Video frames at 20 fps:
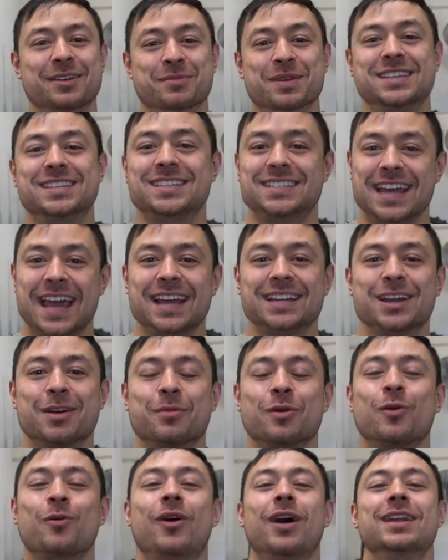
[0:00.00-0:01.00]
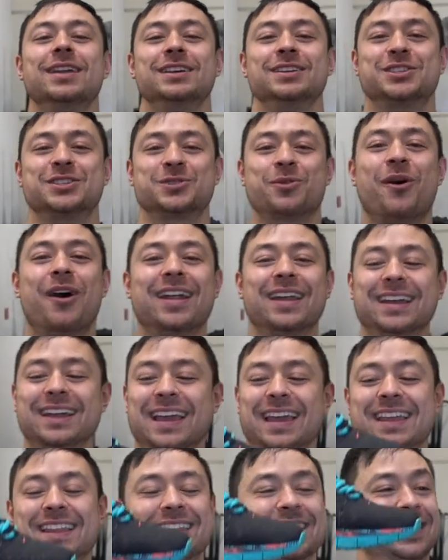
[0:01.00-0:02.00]
Mistake number one is squatting
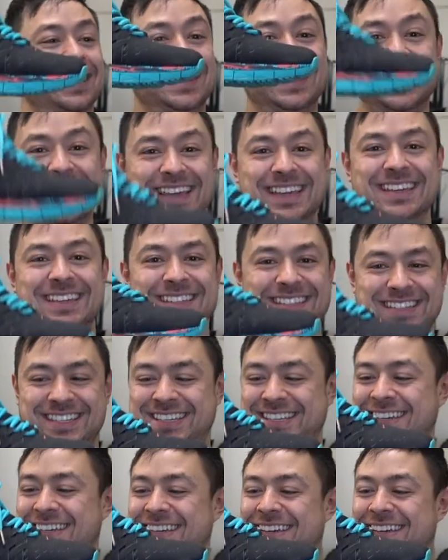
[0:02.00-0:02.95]
in these.